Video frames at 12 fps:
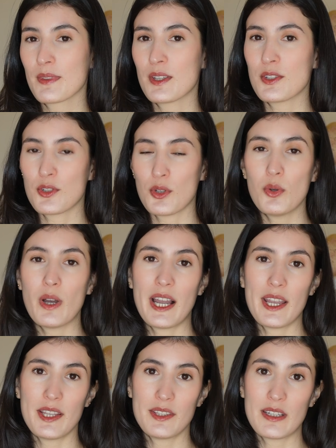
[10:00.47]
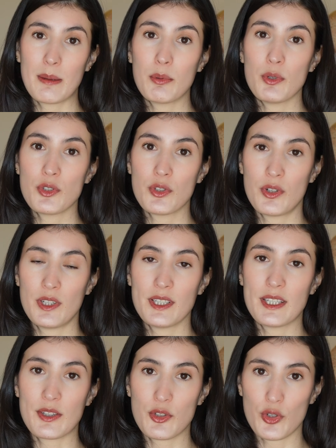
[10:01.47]
so I ended up returning
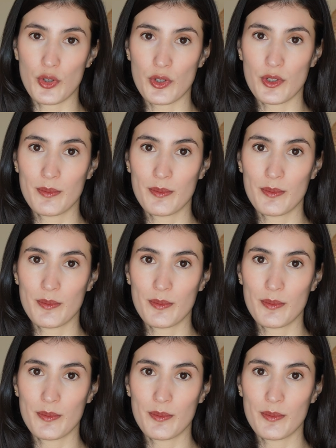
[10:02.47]
that shirt.